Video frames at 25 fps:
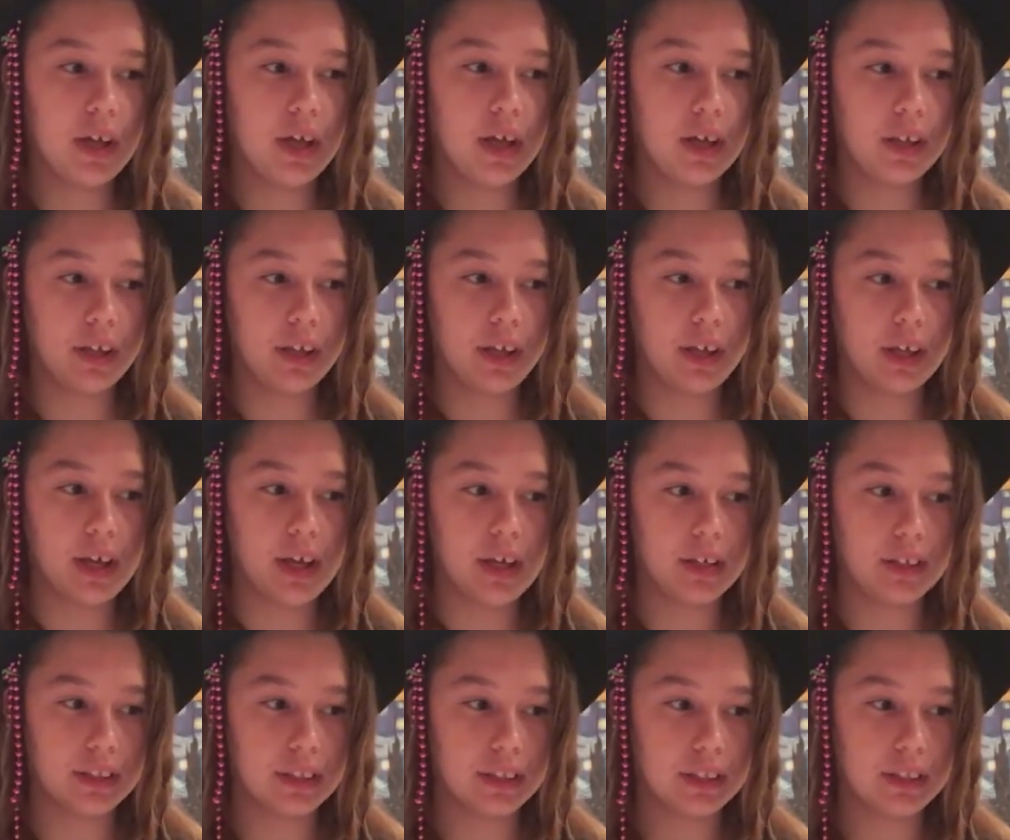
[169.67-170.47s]
like,
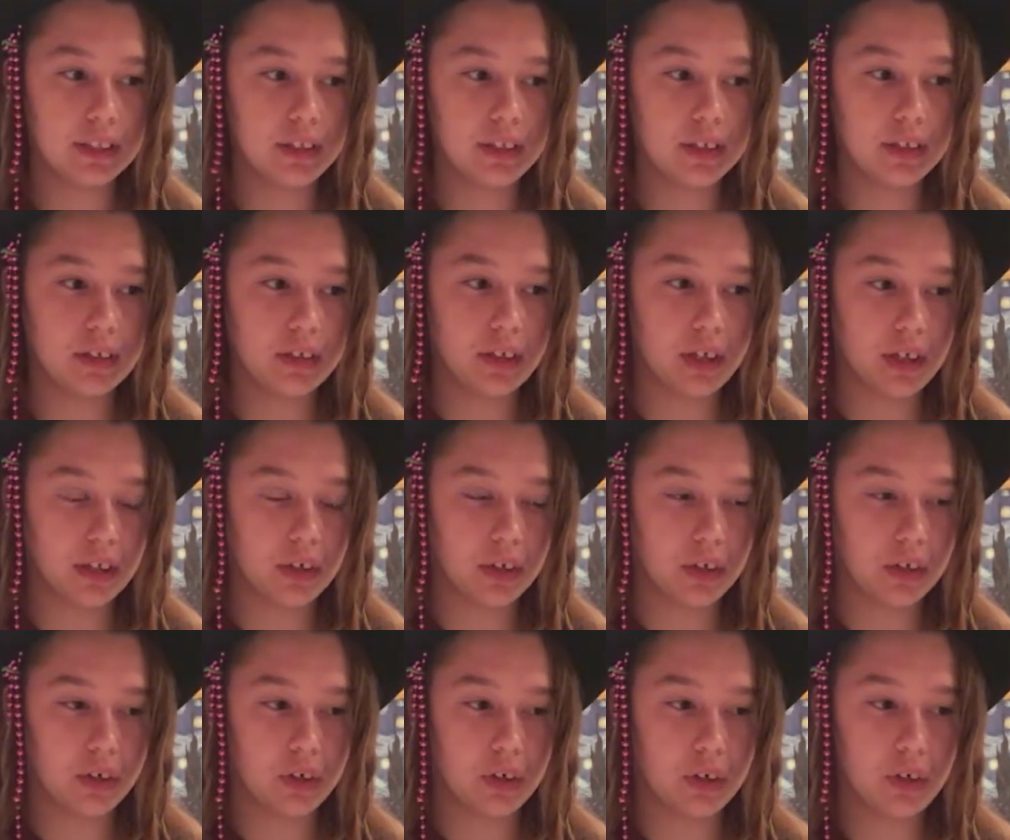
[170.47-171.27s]
it's, like,
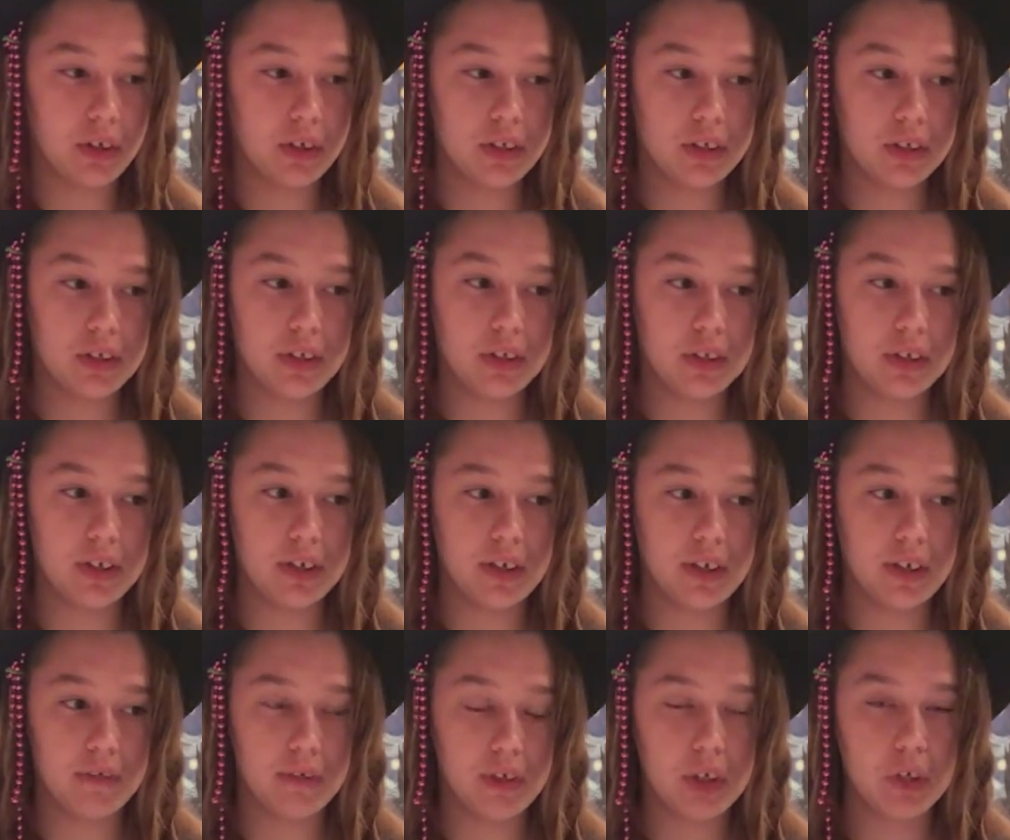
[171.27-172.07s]
they're
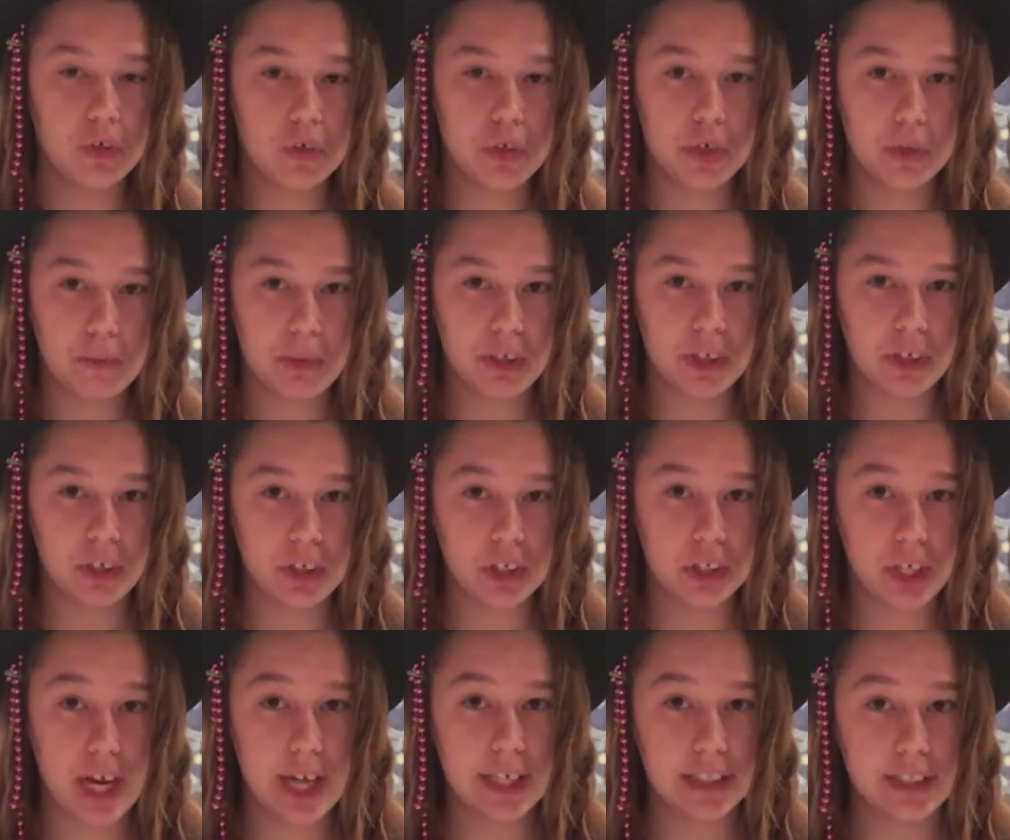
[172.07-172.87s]
giving you something
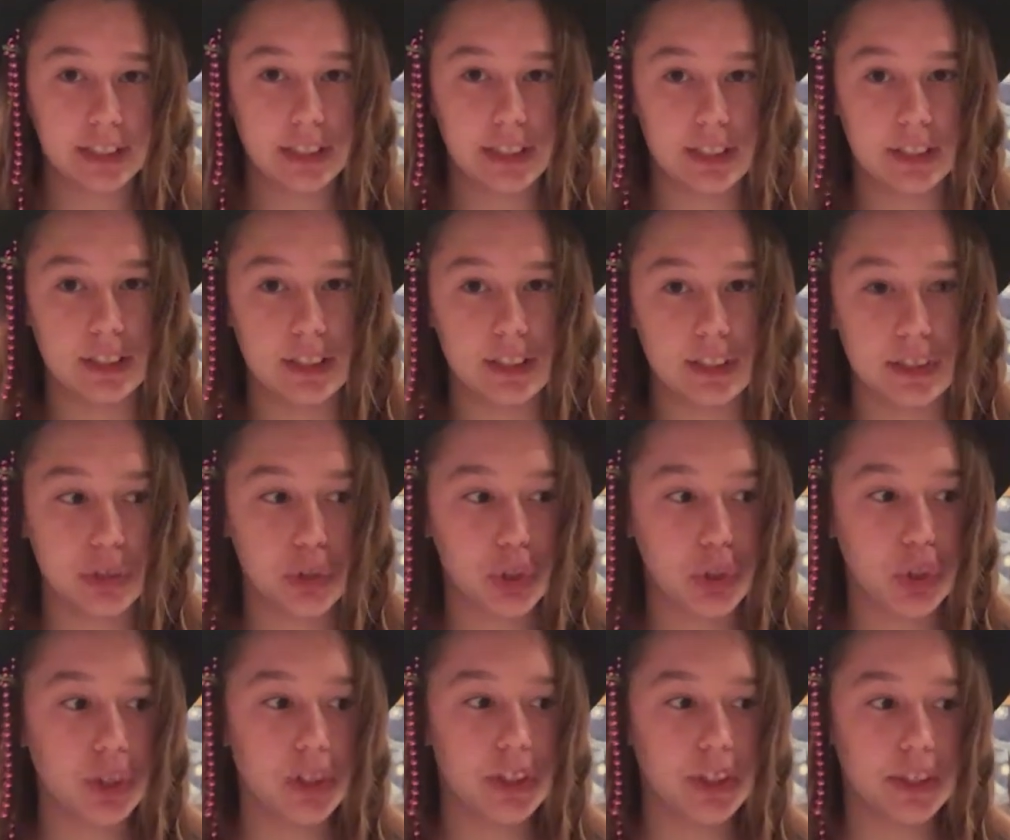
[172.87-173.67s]
to taste, and it's
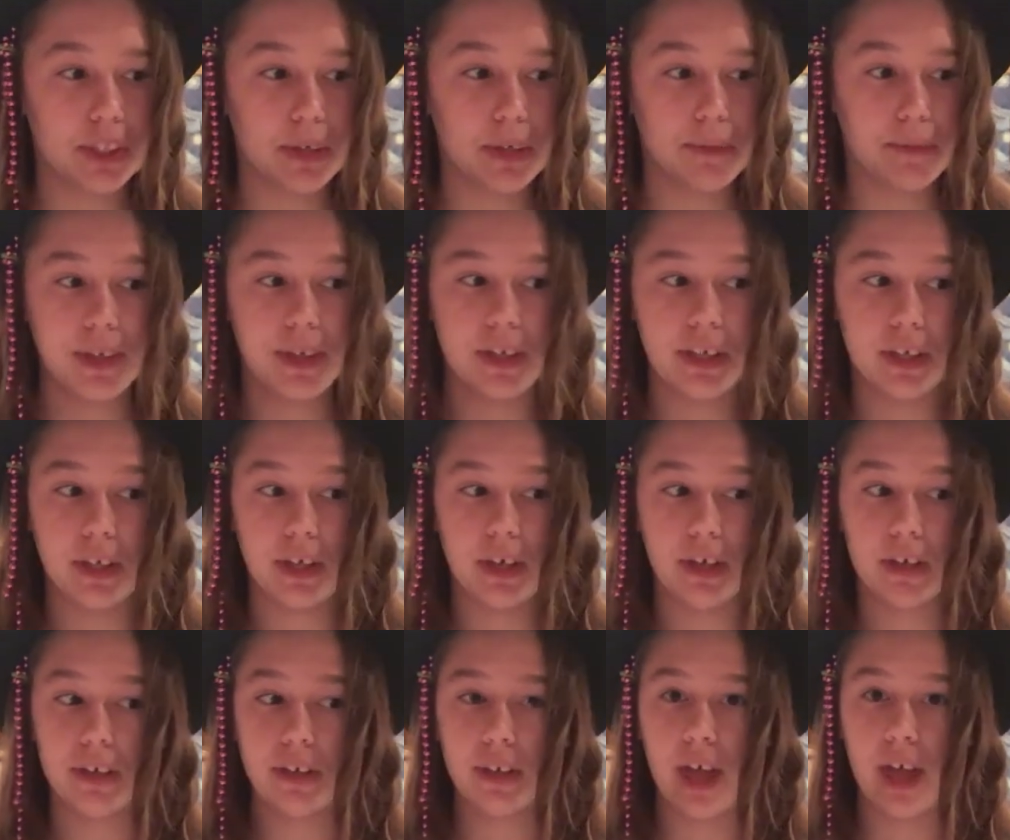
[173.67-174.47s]
usually
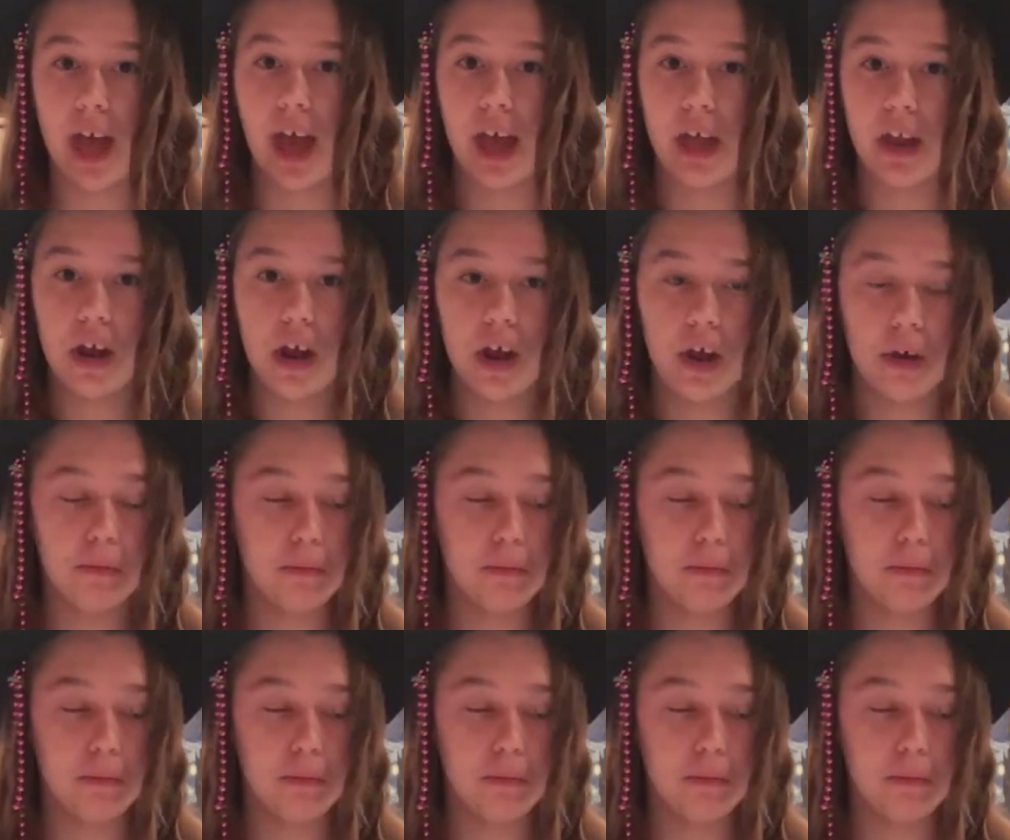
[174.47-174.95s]
something that,